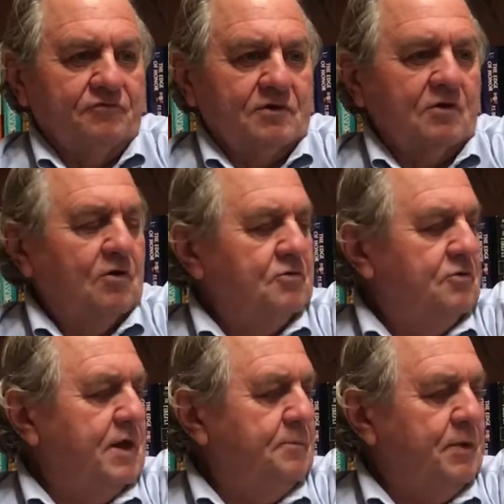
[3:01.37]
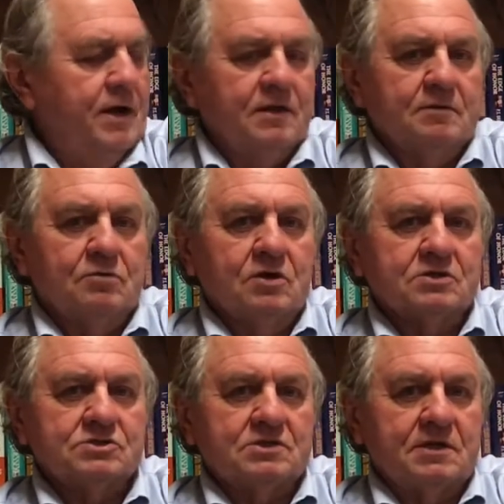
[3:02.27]
to go through that pile of
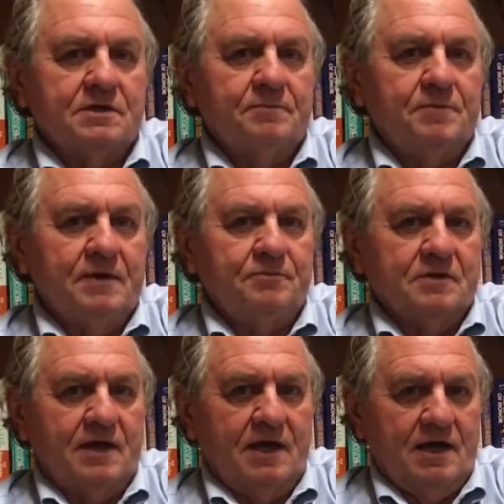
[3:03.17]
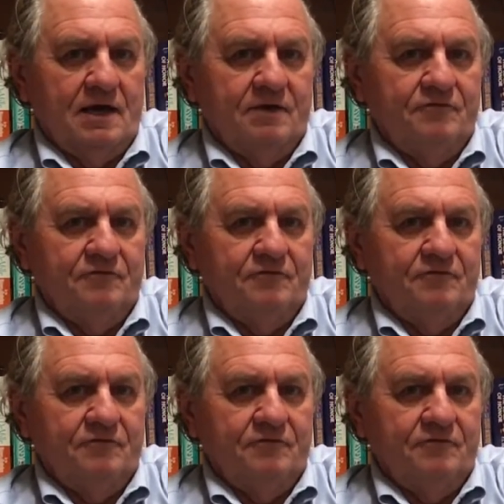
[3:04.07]
books, and the people I have,